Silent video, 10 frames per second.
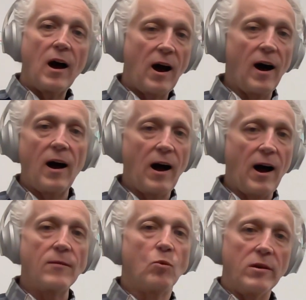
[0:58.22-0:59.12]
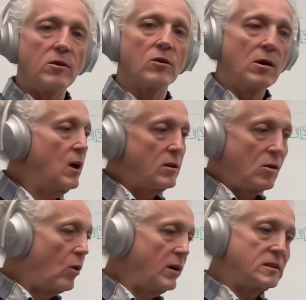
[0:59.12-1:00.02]
uh, on what you're
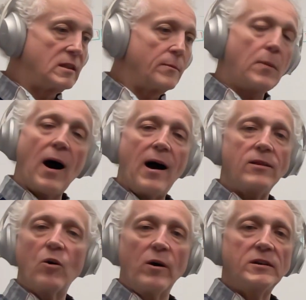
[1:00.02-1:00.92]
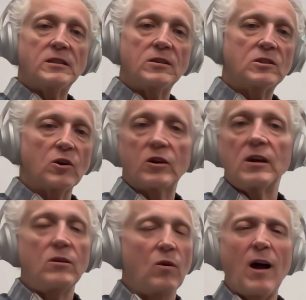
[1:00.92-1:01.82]
noise in the pot, noise in the
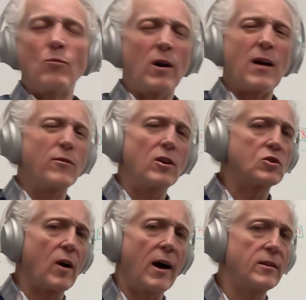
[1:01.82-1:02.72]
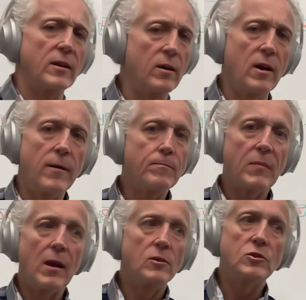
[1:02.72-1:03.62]
circuit, and whatever you're trying to,
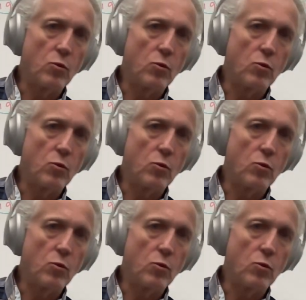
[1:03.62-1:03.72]
to